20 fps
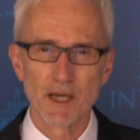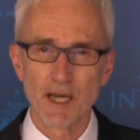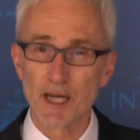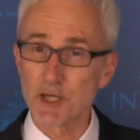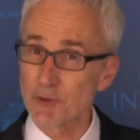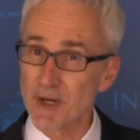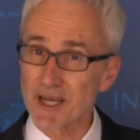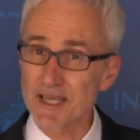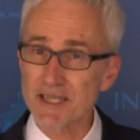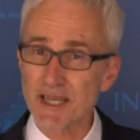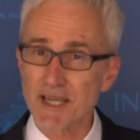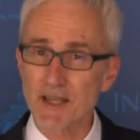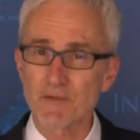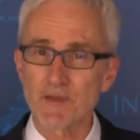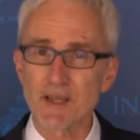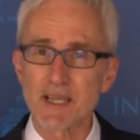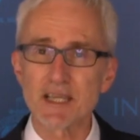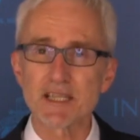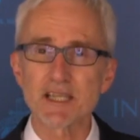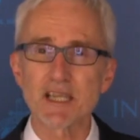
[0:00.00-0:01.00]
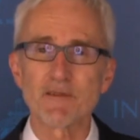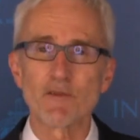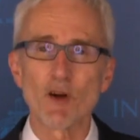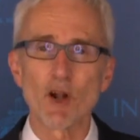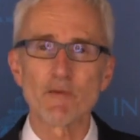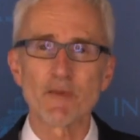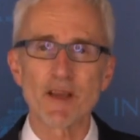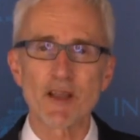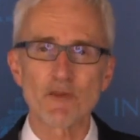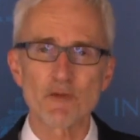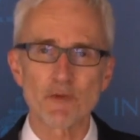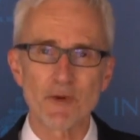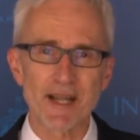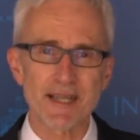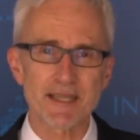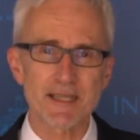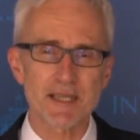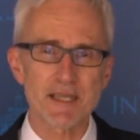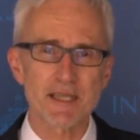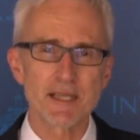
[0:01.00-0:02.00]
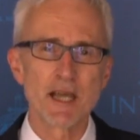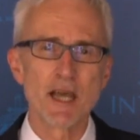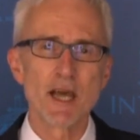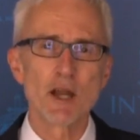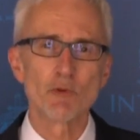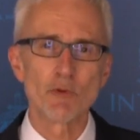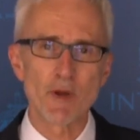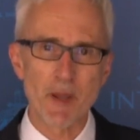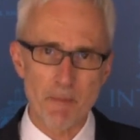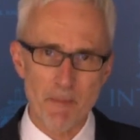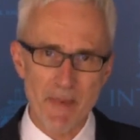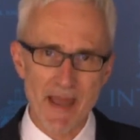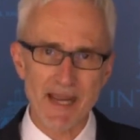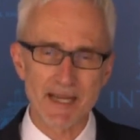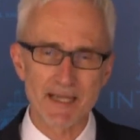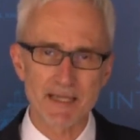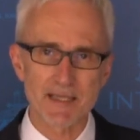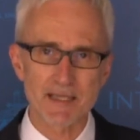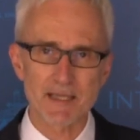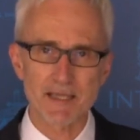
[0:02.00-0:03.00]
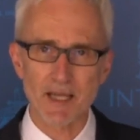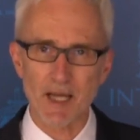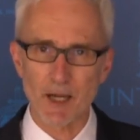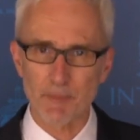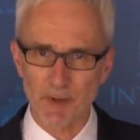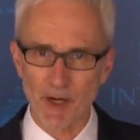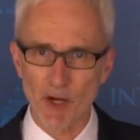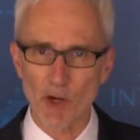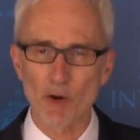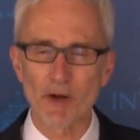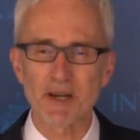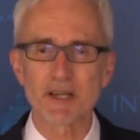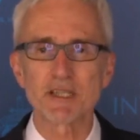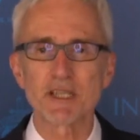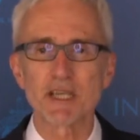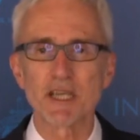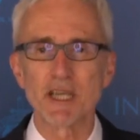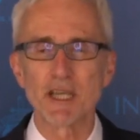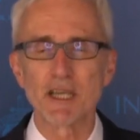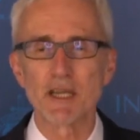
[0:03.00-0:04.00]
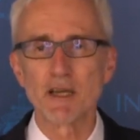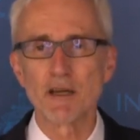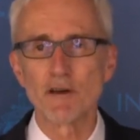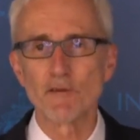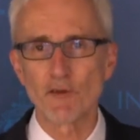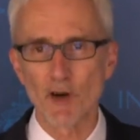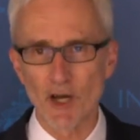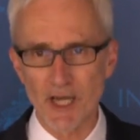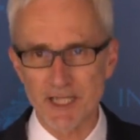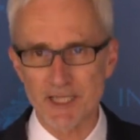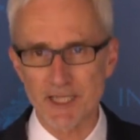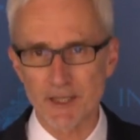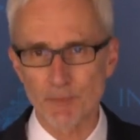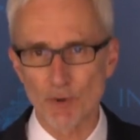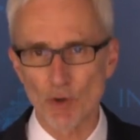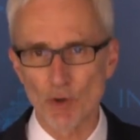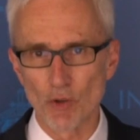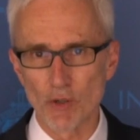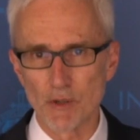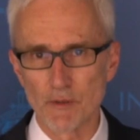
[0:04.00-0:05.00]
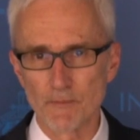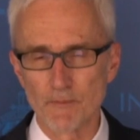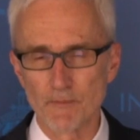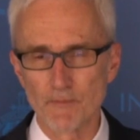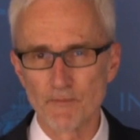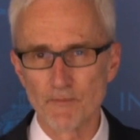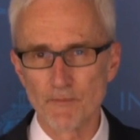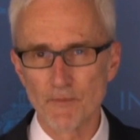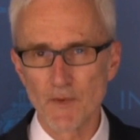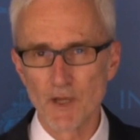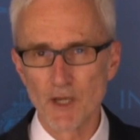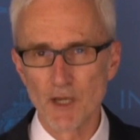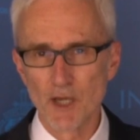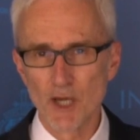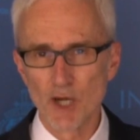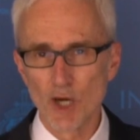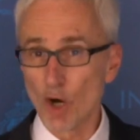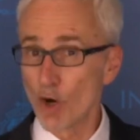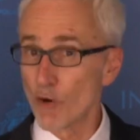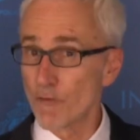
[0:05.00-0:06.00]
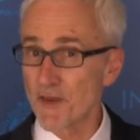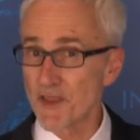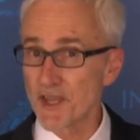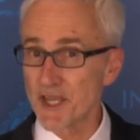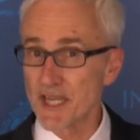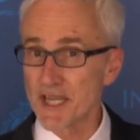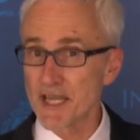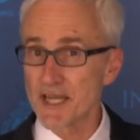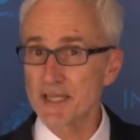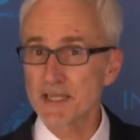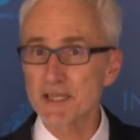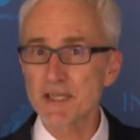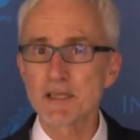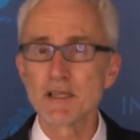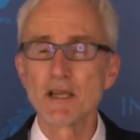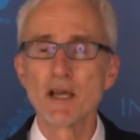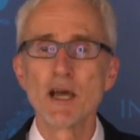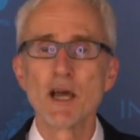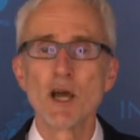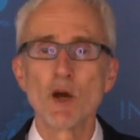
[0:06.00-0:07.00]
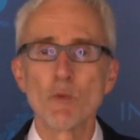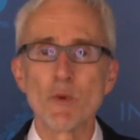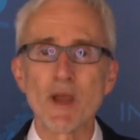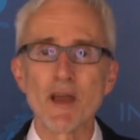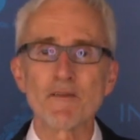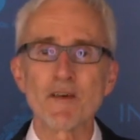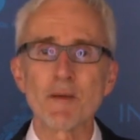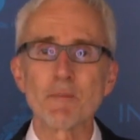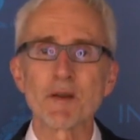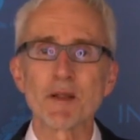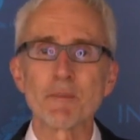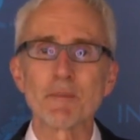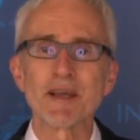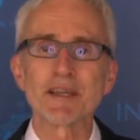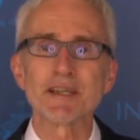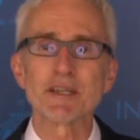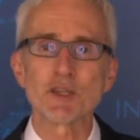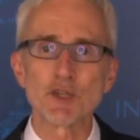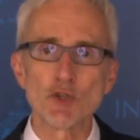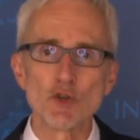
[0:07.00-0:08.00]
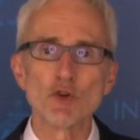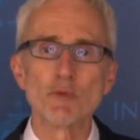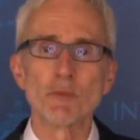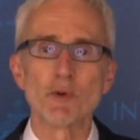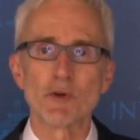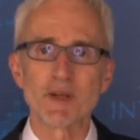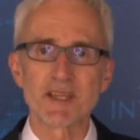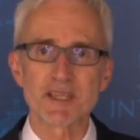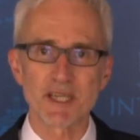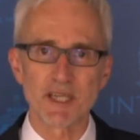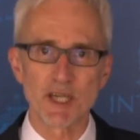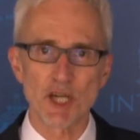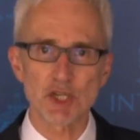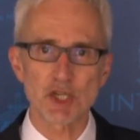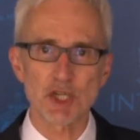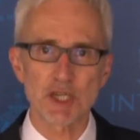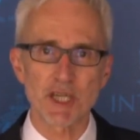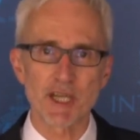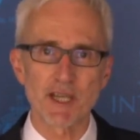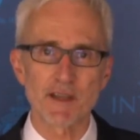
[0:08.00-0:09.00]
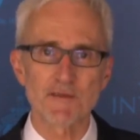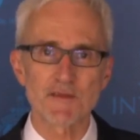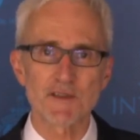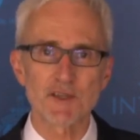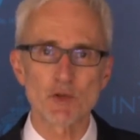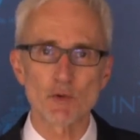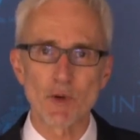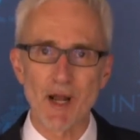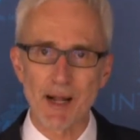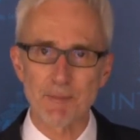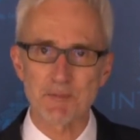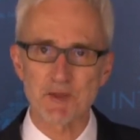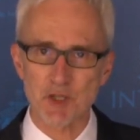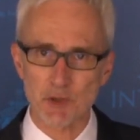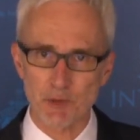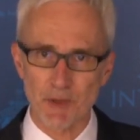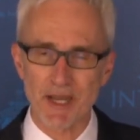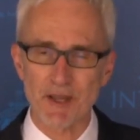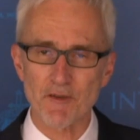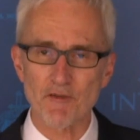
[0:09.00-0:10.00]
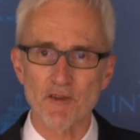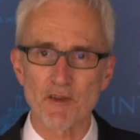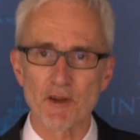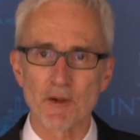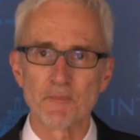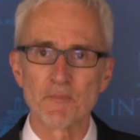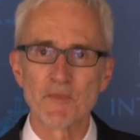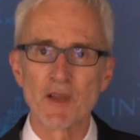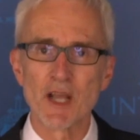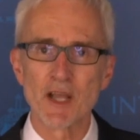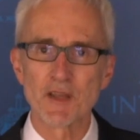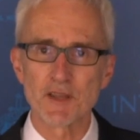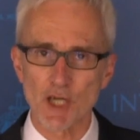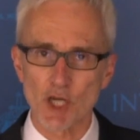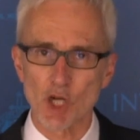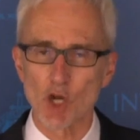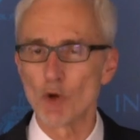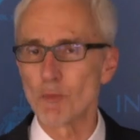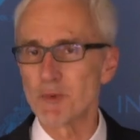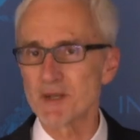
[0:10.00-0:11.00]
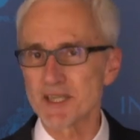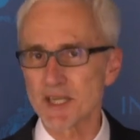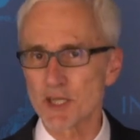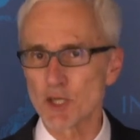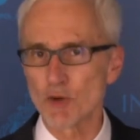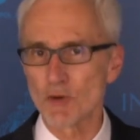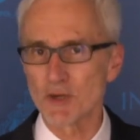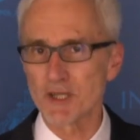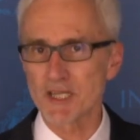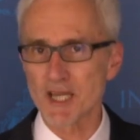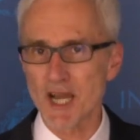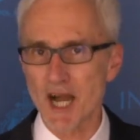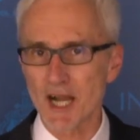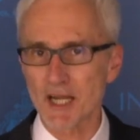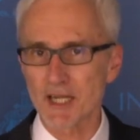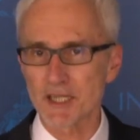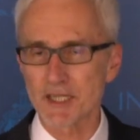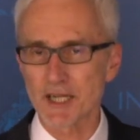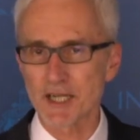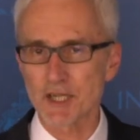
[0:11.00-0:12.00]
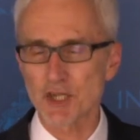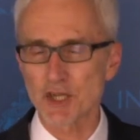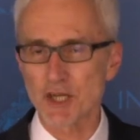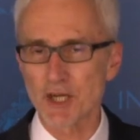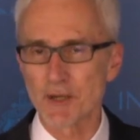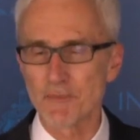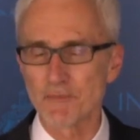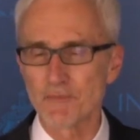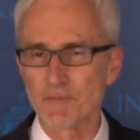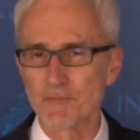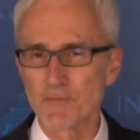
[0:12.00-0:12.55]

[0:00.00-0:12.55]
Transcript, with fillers: Addressing these evolving threats remains a priority for Interpol. Over the years, we have implemented numerous initiatives to help strengthen the global security architecture.